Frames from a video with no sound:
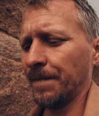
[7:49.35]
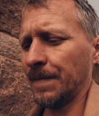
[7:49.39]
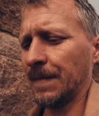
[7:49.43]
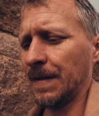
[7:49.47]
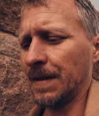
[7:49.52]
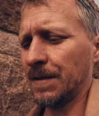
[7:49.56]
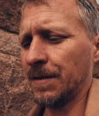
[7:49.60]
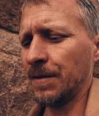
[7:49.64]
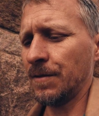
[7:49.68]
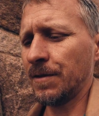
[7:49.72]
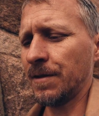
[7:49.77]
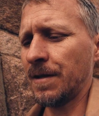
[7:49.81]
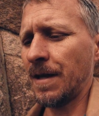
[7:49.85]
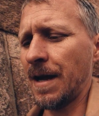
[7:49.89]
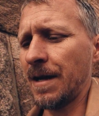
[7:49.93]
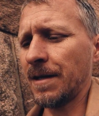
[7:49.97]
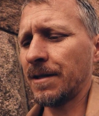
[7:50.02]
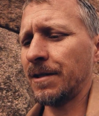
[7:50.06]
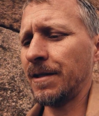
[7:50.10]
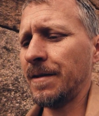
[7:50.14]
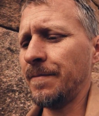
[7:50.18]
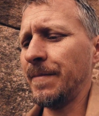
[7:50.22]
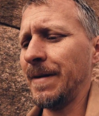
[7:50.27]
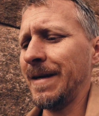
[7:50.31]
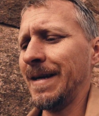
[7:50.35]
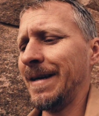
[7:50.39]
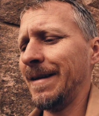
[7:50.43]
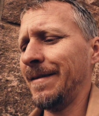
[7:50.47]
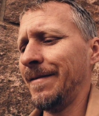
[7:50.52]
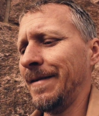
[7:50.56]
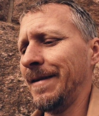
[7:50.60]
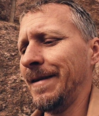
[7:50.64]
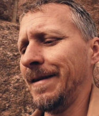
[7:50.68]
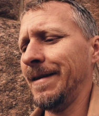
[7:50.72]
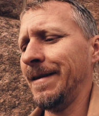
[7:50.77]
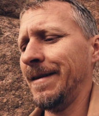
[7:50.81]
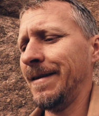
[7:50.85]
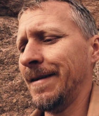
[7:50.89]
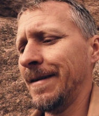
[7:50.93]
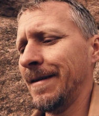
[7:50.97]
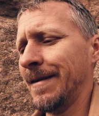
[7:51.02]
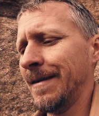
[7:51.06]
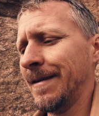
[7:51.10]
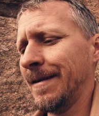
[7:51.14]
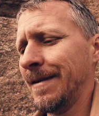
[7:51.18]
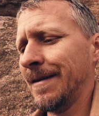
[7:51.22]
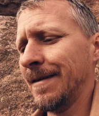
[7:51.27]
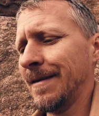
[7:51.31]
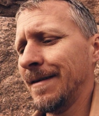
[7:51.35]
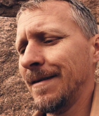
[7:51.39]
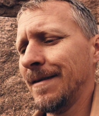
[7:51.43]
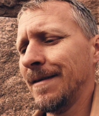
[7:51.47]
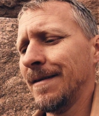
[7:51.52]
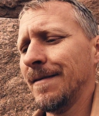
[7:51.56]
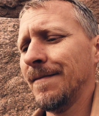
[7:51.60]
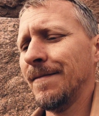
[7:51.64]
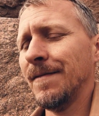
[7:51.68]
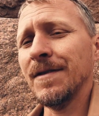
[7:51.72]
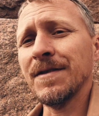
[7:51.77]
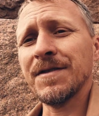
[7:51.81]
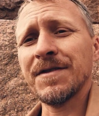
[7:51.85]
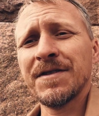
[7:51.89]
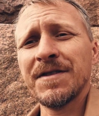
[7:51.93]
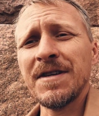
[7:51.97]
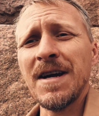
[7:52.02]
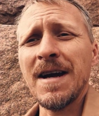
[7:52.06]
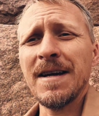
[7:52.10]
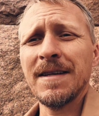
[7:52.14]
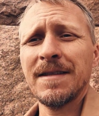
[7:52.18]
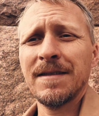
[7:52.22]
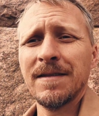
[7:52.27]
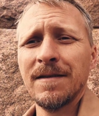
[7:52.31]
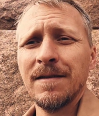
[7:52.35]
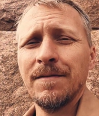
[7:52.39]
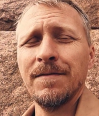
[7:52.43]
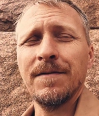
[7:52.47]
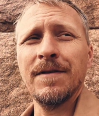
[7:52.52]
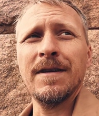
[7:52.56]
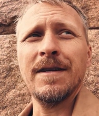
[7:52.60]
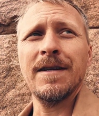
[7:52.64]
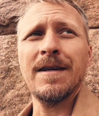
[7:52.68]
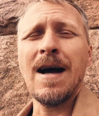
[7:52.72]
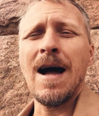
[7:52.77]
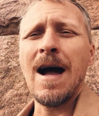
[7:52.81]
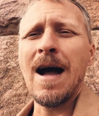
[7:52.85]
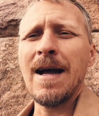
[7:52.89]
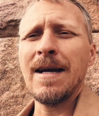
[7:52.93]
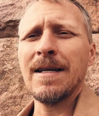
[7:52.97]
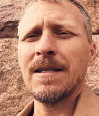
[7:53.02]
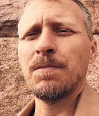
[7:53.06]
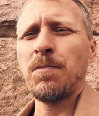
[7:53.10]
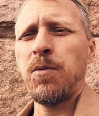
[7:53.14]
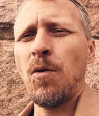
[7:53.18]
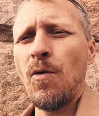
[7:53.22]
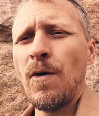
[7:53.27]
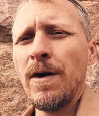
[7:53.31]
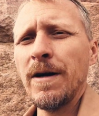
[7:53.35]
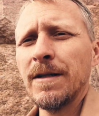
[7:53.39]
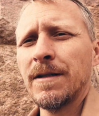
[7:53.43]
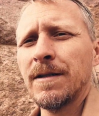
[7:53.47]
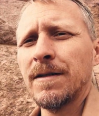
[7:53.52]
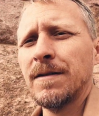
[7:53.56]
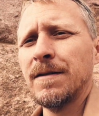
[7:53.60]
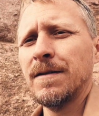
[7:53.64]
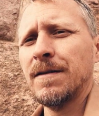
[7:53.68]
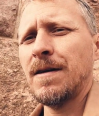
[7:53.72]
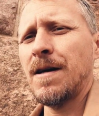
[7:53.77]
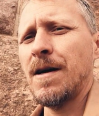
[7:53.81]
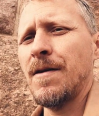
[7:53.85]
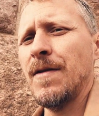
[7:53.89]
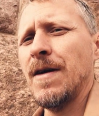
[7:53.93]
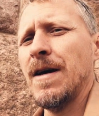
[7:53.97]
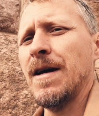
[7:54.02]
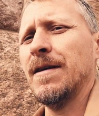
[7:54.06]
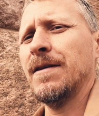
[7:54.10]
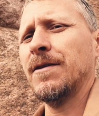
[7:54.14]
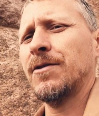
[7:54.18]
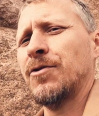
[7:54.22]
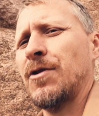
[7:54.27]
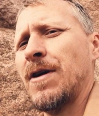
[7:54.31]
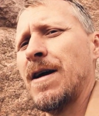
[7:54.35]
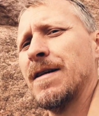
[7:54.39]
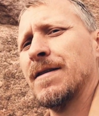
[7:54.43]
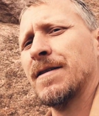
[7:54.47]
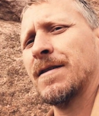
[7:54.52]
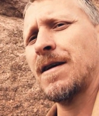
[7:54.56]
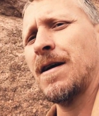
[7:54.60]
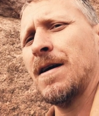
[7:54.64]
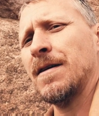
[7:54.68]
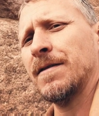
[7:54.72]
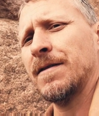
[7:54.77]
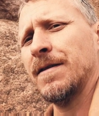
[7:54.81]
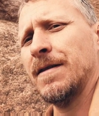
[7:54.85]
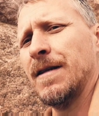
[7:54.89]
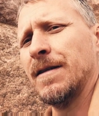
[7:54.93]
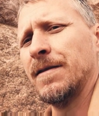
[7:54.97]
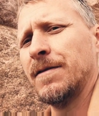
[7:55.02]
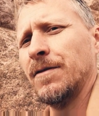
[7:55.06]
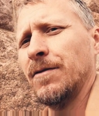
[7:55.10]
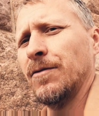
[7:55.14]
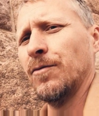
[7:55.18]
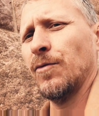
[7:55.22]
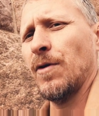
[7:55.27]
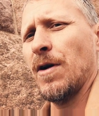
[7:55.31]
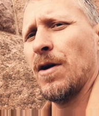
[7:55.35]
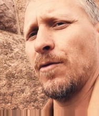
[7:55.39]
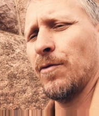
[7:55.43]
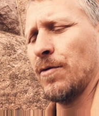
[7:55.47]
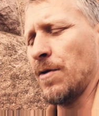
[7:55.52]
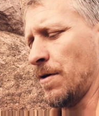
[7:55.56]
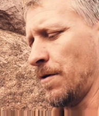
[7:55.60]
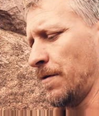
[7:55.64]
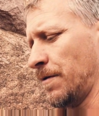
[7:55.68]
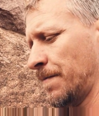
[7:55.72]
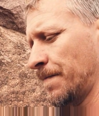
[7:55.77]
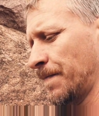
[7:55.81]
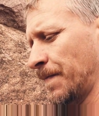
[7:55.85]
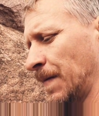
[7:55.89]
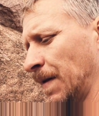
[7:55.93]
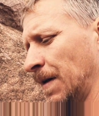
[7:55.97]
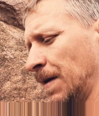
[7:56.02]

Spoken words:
This used to actually be the site of the highest point on that Transcontinental Railroad.